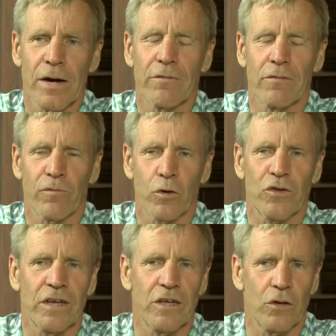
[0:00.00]
at
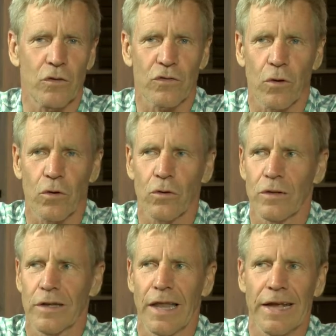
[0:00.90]
14 years old
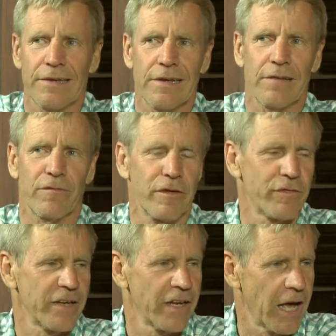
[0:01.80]
in
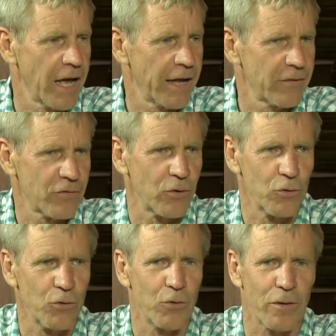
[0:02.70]
1959, so
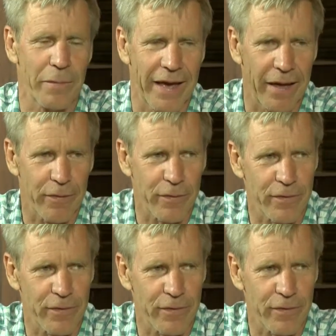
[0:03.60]
you do the math.